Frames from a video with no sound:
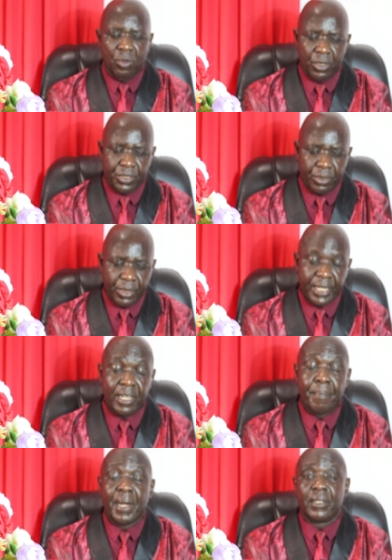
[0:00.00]
was
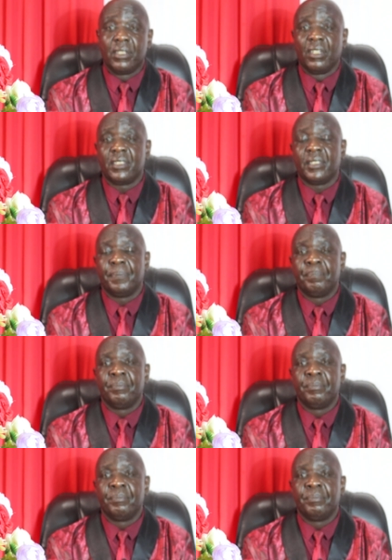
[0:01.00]
created by God.